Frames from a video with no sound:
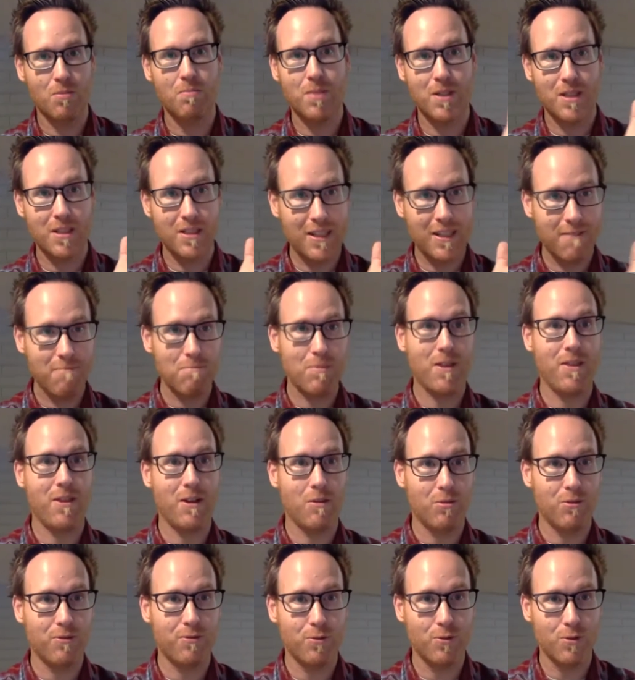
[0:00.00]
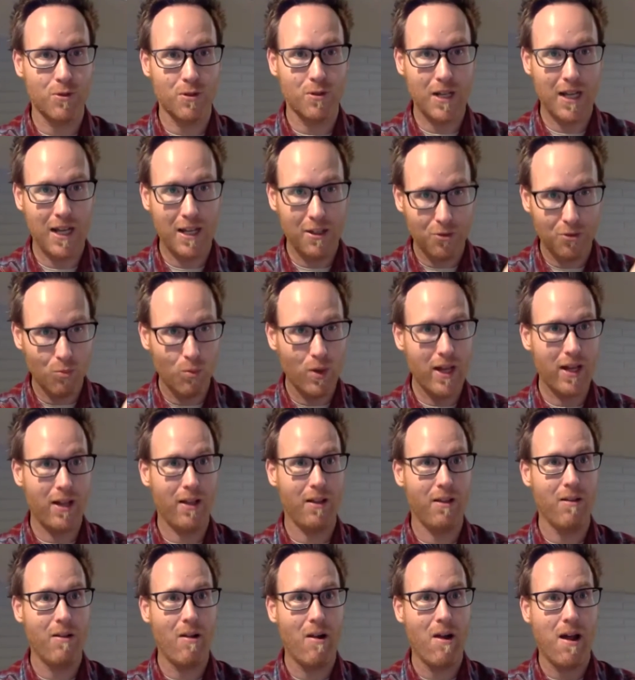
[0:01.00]
because I've been there before as
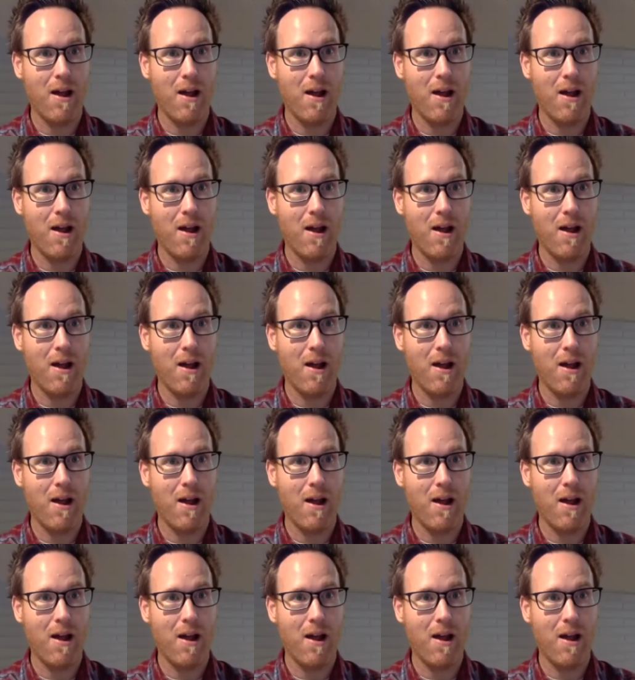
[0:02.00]
well.